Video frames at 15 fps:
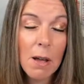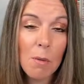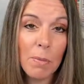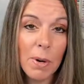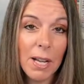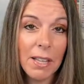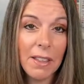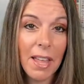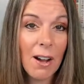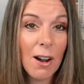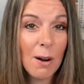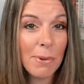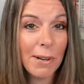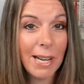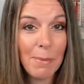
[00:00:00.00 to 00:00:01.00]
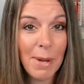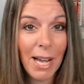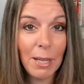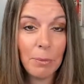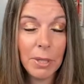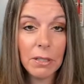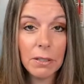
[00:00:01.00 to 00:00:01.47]
but they are pretty
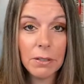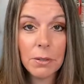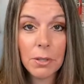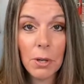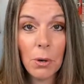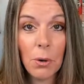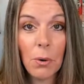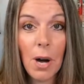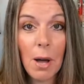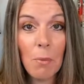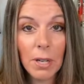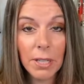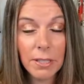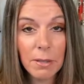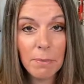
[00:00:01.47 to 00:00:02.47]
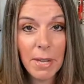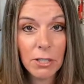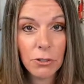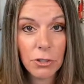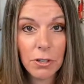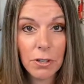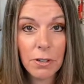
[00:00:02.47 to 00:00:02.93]
bad bills. So I wanted to make
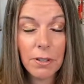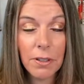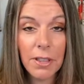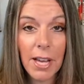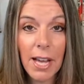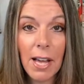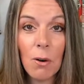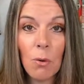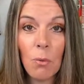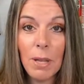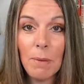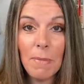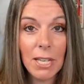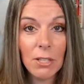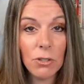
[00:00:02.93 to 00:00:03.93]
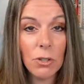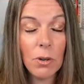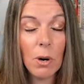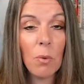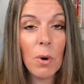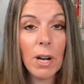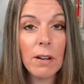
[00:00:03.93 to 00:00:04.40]
sure that we made you
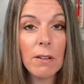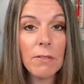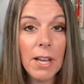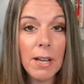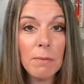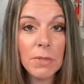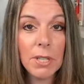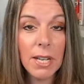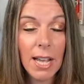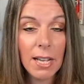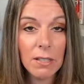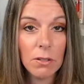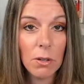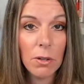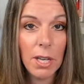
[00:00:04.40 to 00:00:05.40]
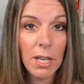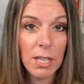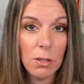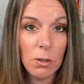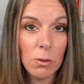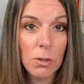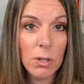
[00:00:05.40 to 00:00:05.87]
aware of them today so that
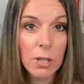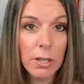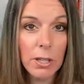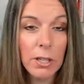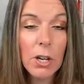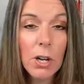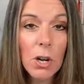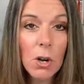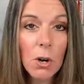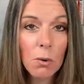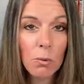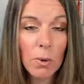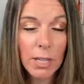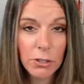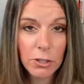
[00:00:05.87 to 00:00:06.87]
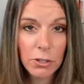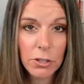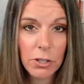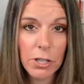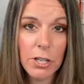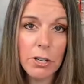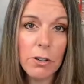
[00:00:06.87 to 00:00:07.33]
you could
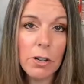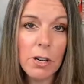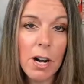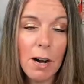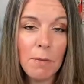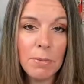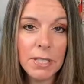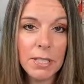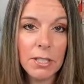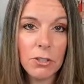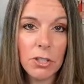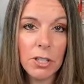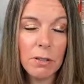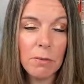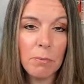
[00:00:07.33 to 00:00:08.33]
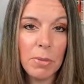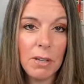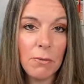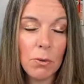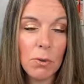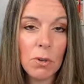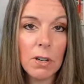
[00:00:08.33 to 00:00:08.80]
register your opposition
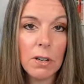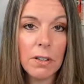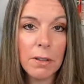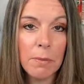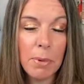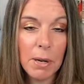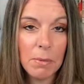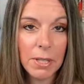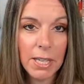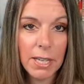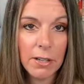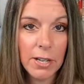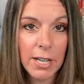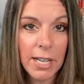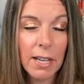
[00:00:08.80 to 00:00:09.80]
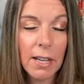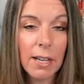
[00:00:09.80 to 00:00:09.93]
before the public hearing